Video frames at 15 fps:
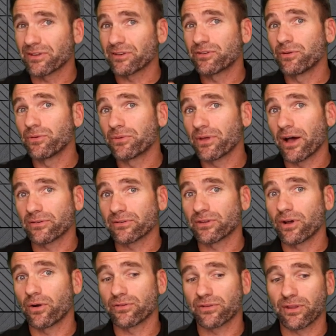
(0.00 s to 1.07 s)
and
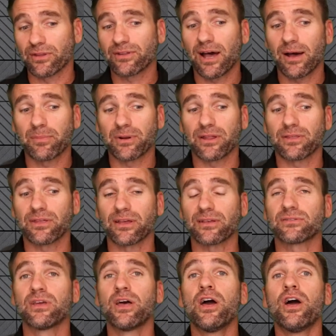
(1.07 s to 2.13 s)
$2,000 on the top end of things.